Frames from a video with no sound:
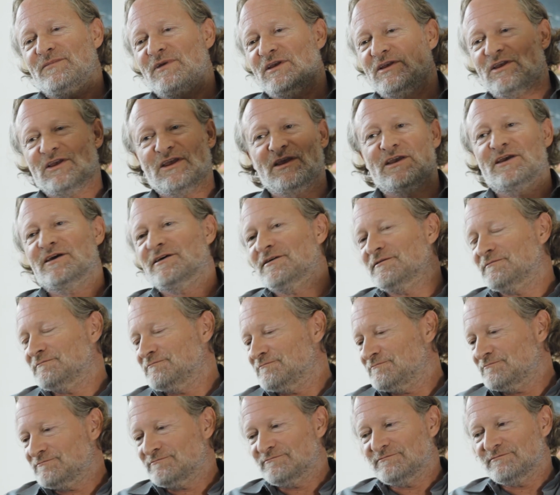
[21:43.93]
a year,
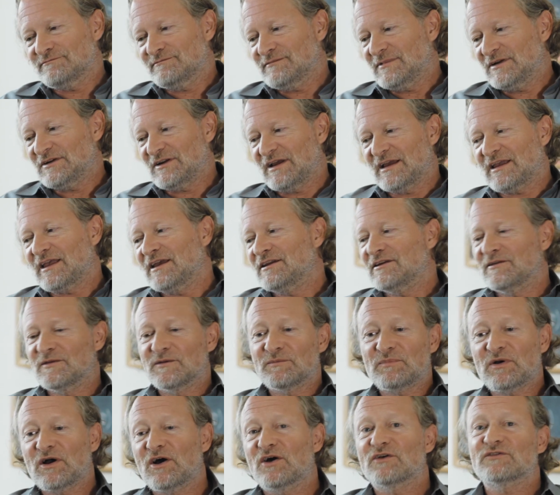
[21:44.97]
a decade in
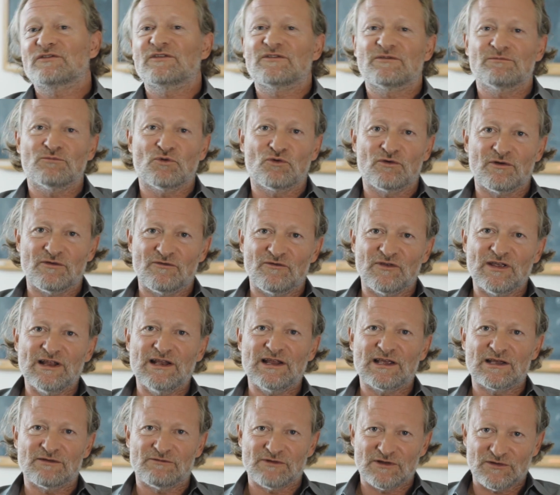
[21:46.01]
the past, it's more
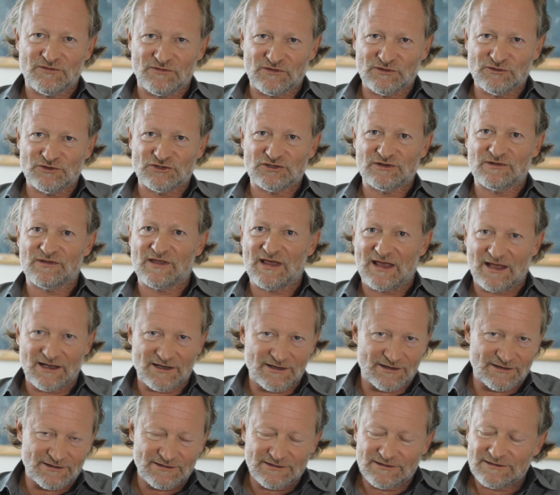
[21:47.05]
revealing of its future
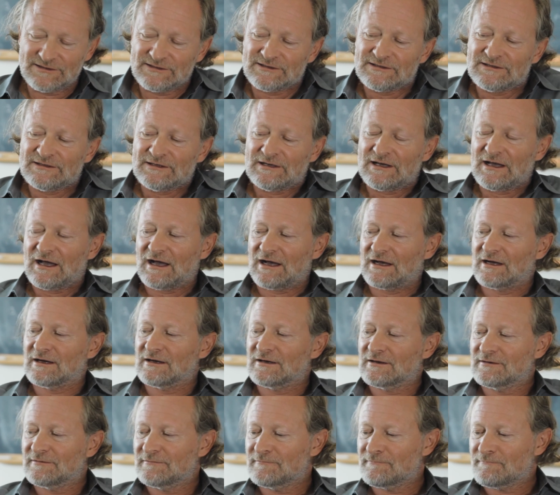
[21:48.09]
than
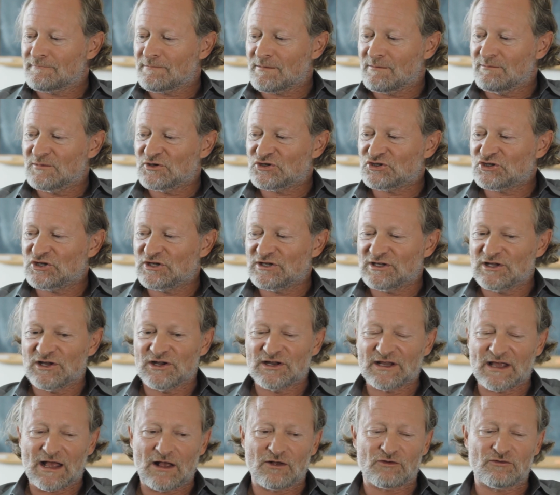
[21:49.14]
uh, machine
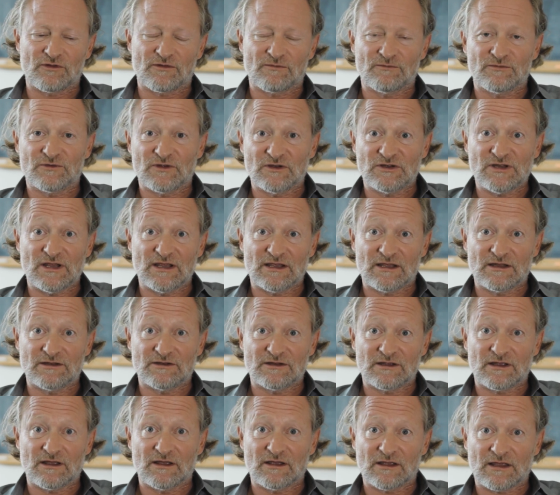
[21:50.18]
learning algorithms that take
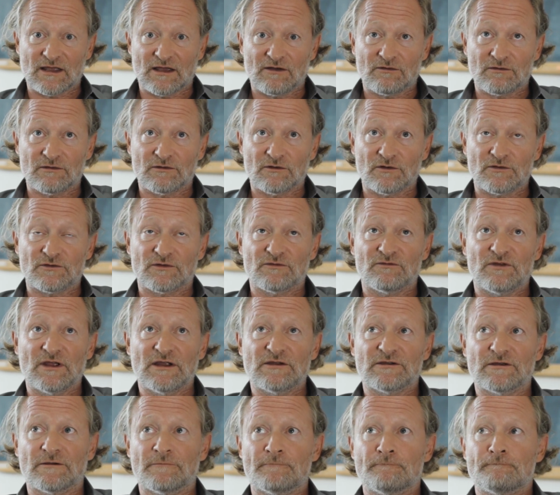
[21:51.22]
into account lots of
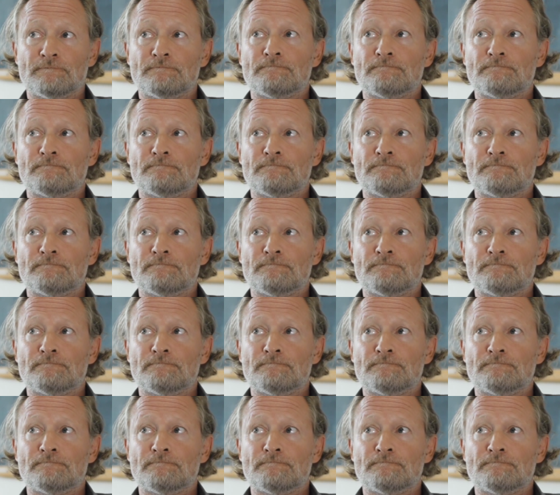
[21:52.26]
data.